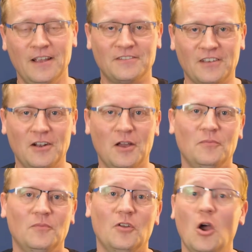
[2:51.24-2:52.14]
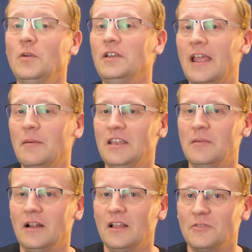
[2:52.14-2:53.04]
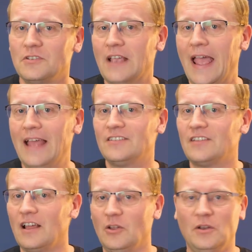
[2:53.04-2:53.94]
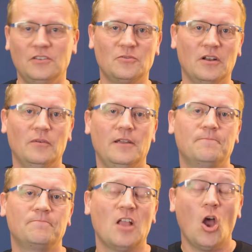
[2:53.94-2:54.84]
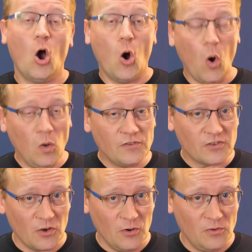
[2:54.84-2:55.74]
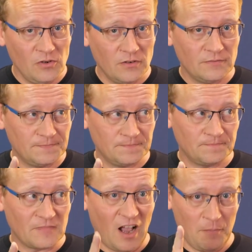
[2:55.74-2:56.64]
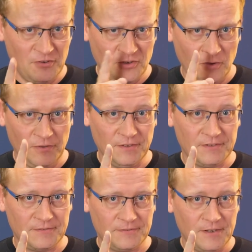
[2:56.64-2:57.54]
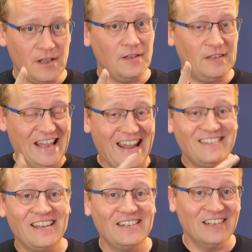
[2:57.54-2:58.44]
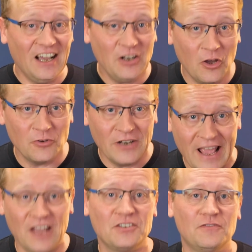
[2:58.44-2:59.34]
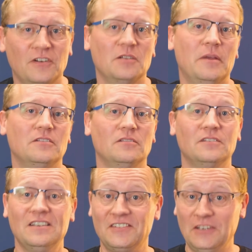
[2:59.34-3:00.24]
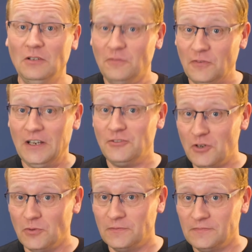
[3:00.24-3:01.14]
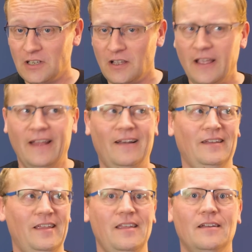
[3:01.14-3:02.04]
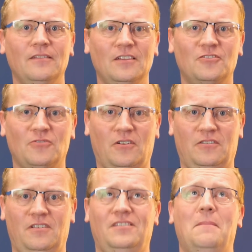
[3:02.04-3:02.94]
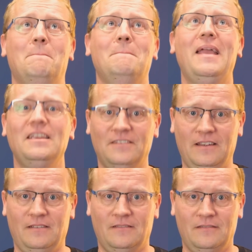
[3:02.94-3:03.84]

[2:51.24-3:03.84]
Sign up with only name and email address and start learning straight away. Also, I've been told this, the AZ-900 Azure Fundamentals is still free too. And I hear the instructor is amazing.